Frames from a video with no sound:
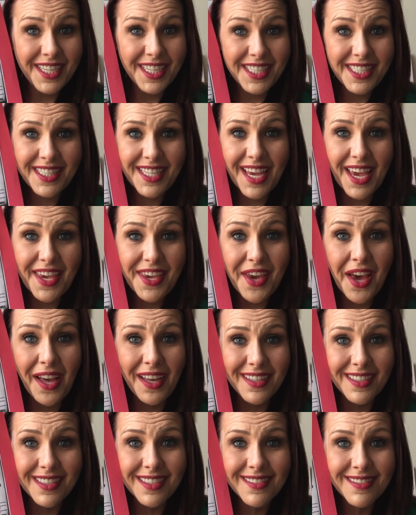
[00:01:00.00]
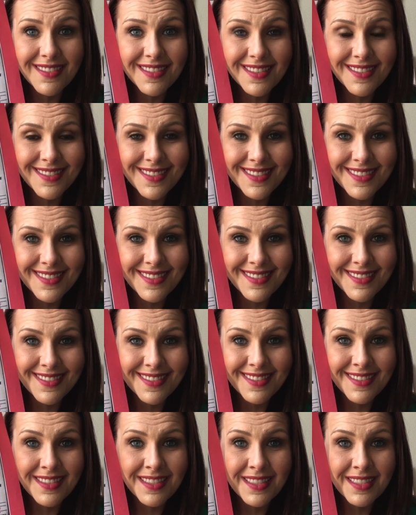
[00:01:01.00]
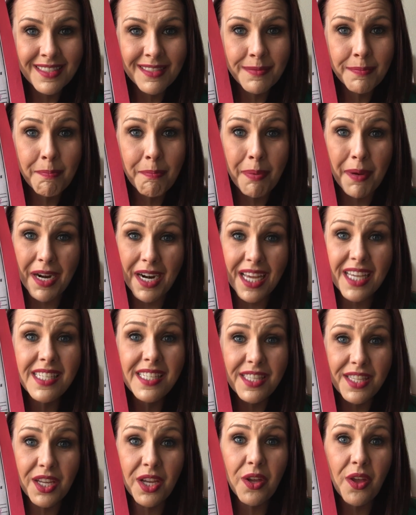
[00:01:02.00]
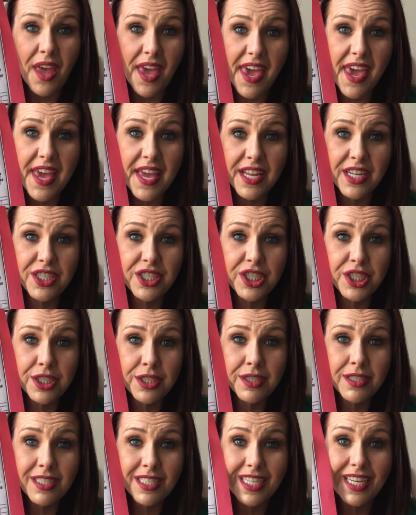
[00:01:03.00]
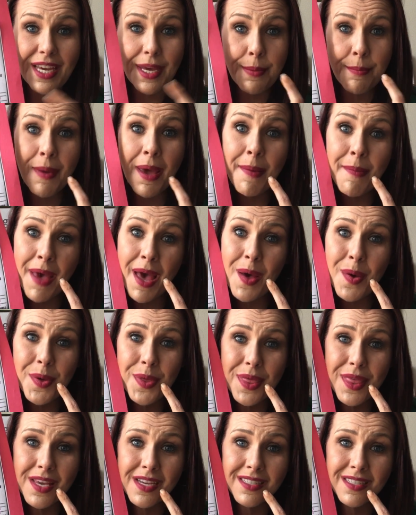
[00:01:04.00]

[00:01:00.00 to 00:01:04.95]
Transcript: to stay young, but I still aged in my mouth?